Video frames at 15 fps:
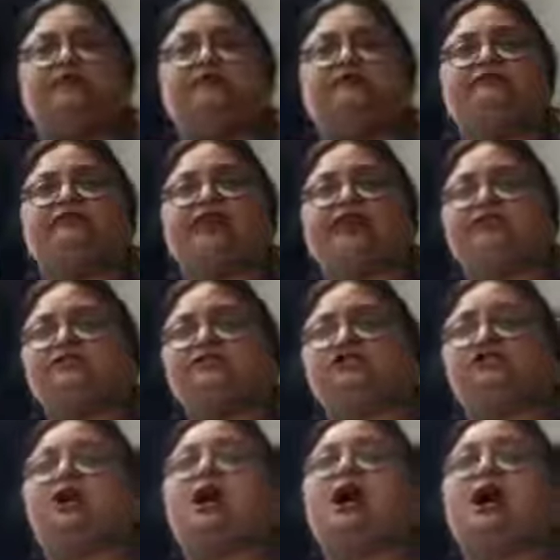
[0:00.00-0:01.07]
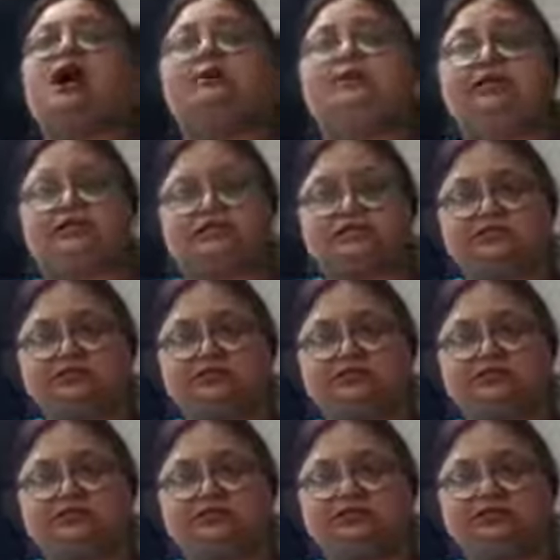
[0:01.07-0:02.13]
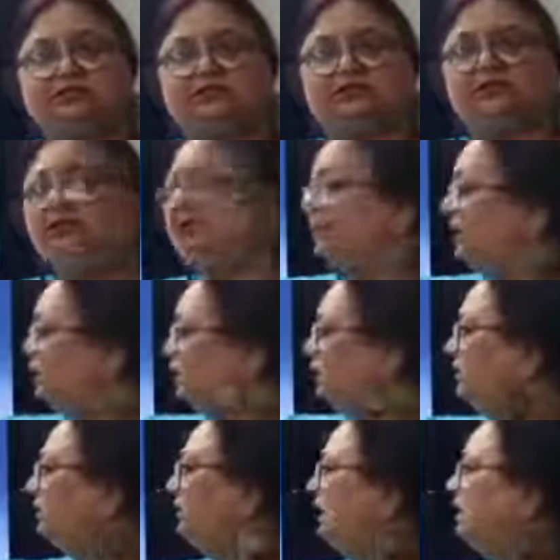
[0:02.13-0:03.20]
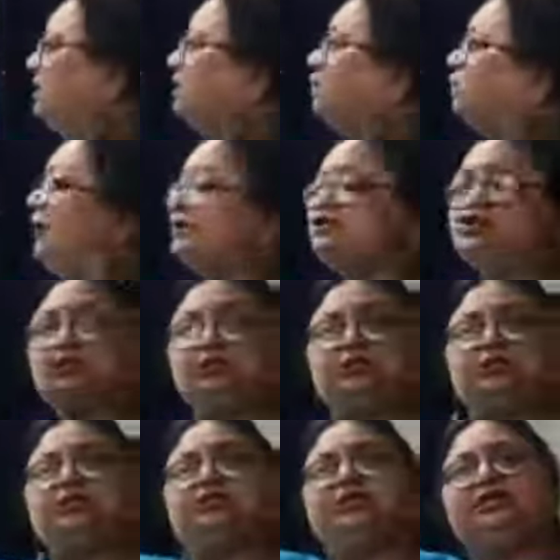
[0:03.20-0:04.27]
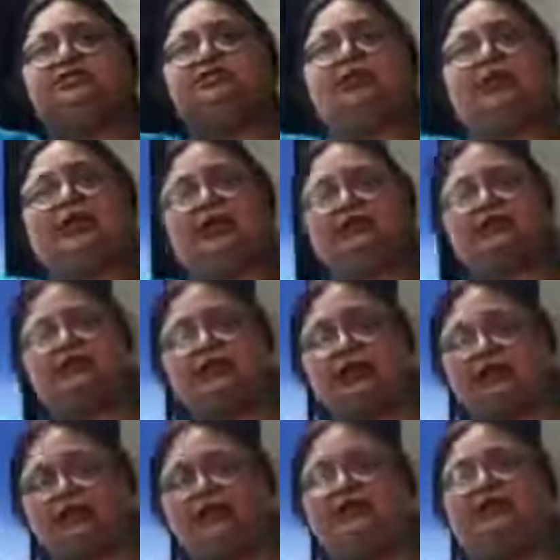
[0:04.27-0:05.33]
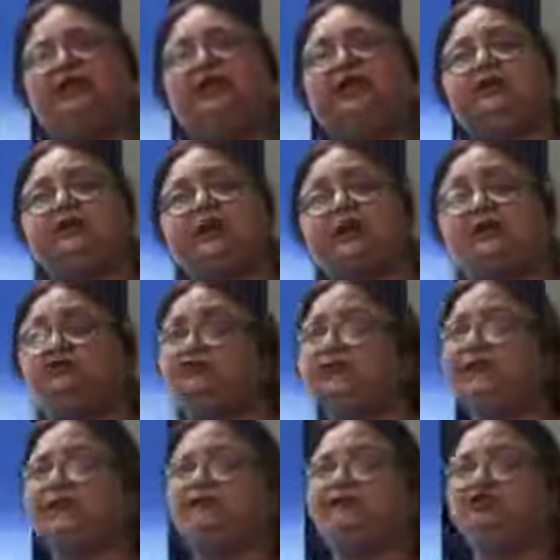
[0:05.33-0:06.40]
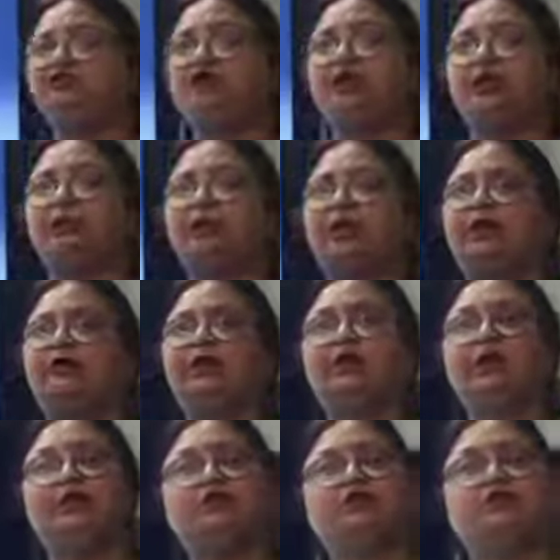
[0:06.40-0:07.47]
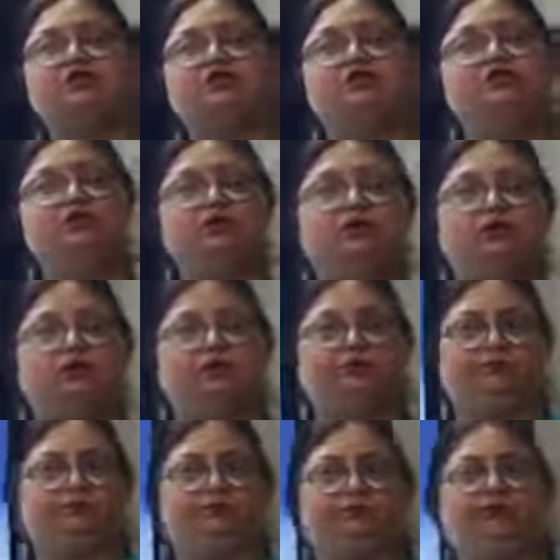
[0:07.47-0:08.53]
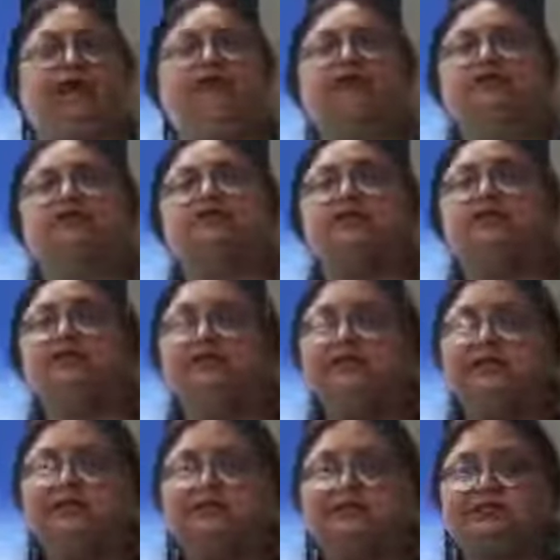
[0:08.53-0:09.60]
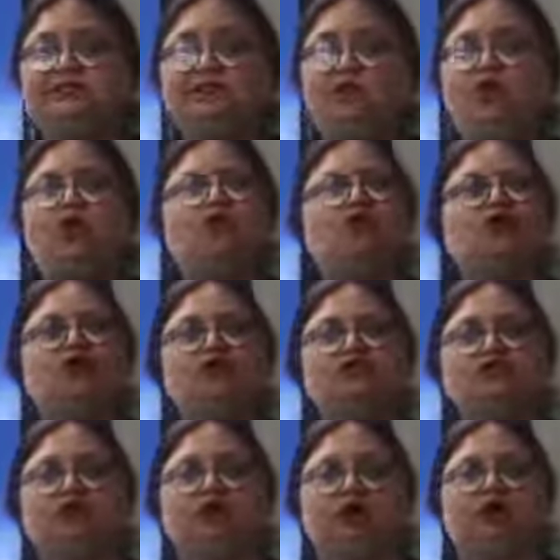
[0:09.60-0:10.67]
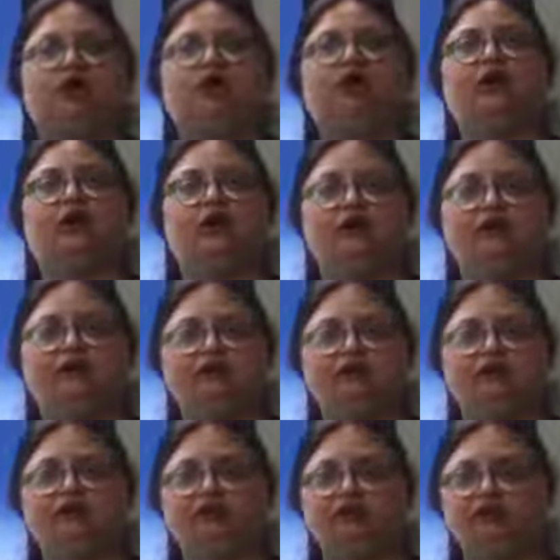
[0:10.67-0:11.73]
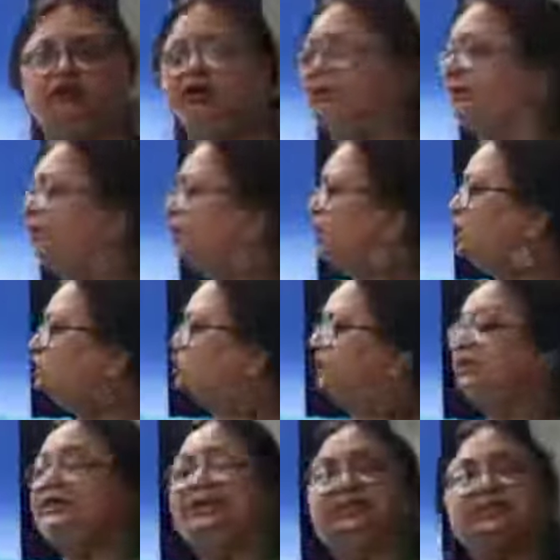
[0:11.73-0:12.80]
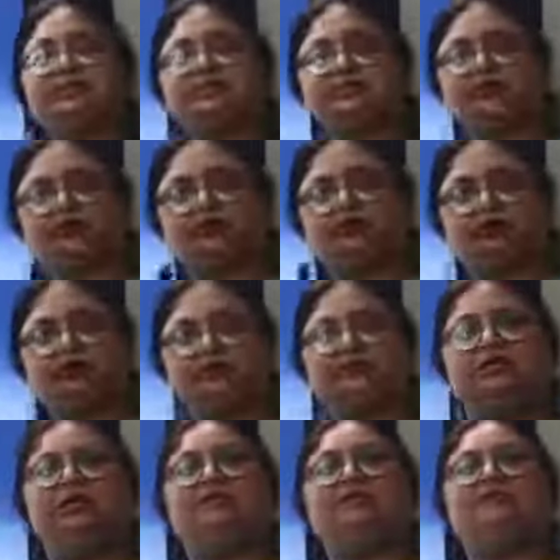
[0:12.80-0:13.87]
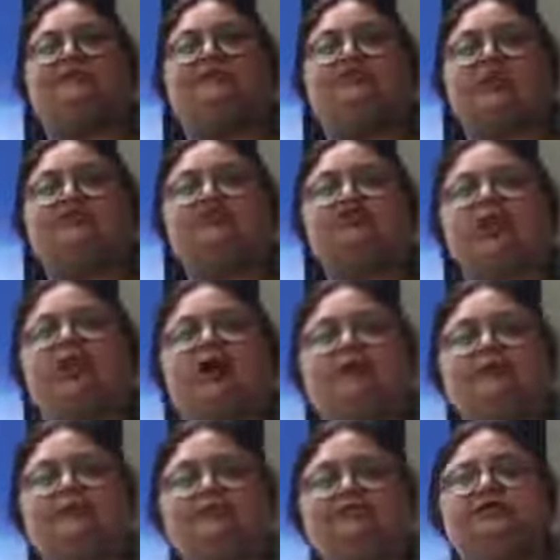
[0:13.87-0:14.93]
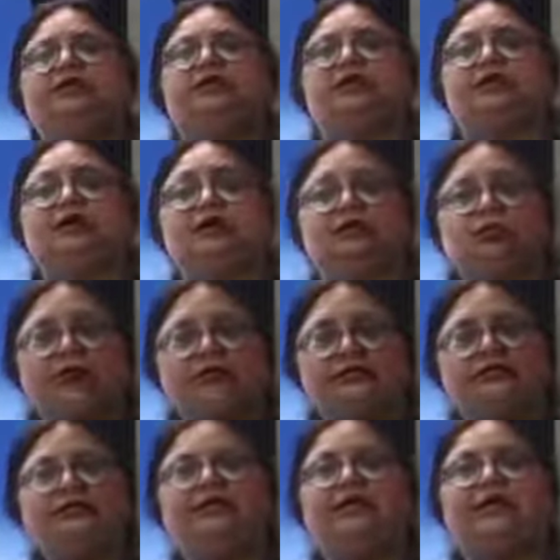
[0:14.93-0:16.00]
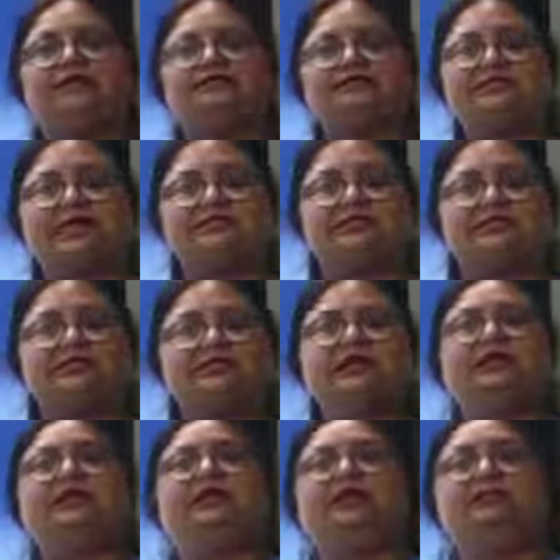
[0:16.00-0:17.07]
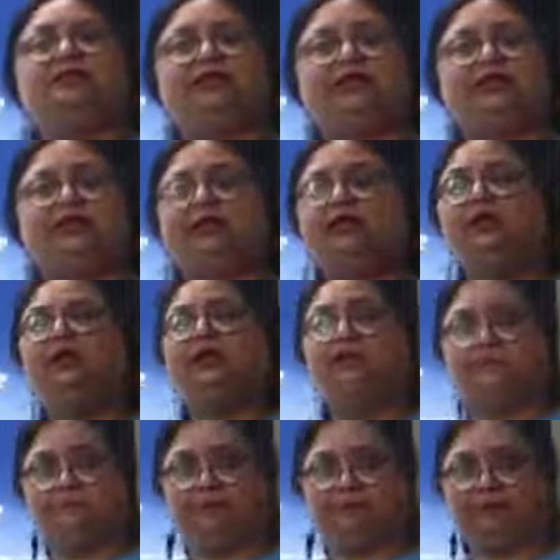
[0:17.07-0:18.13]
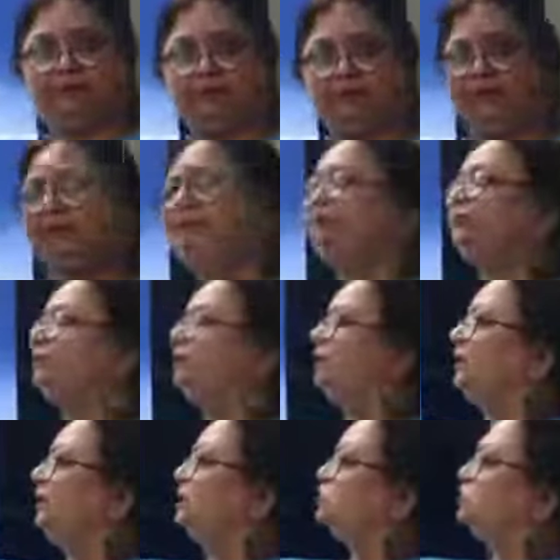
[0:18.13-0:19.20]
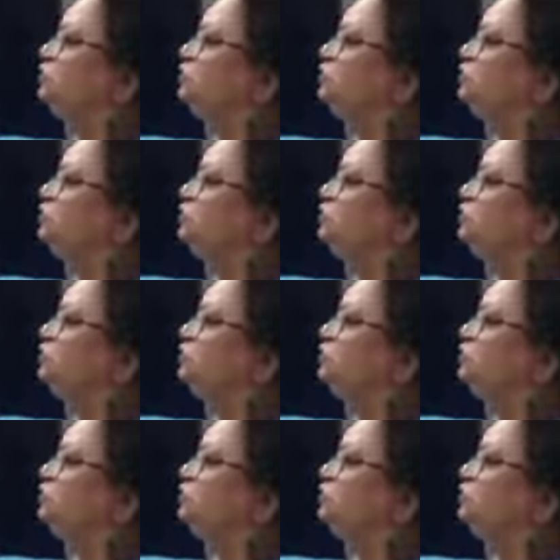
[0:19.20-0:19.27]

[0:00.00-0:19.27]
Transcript: the French armies in their invasion in these various countries, in the nearby country. Like if you talk about the two islands of Scilly or Austria or Hungary, if you talk about. So in these countries, the French armies invaded and started liberating people. So